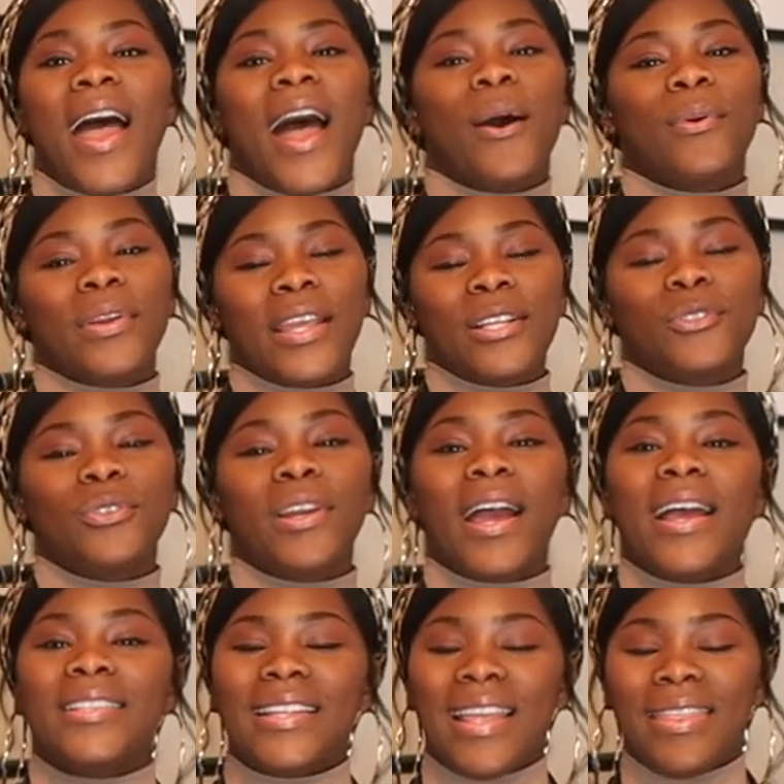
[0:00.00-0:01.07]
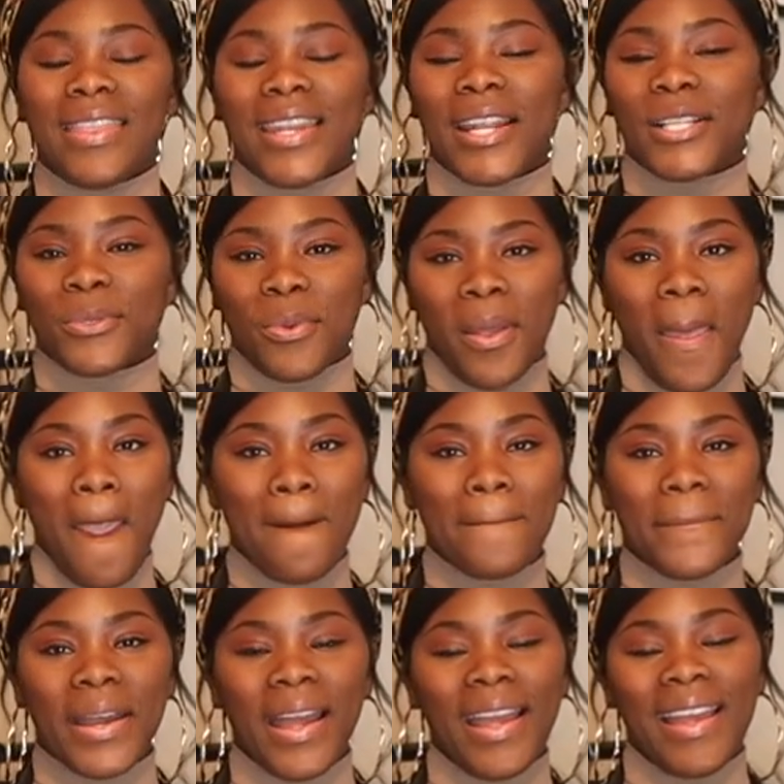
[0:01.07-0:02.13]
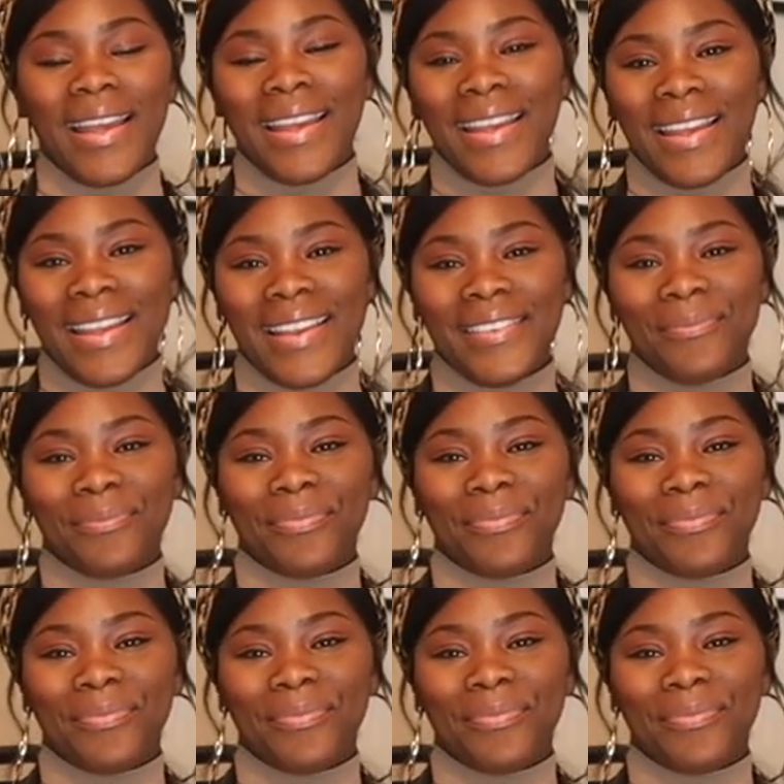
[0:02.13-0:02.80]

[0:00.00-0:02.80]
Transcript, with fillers: I will catch you guys in the next one. Bye.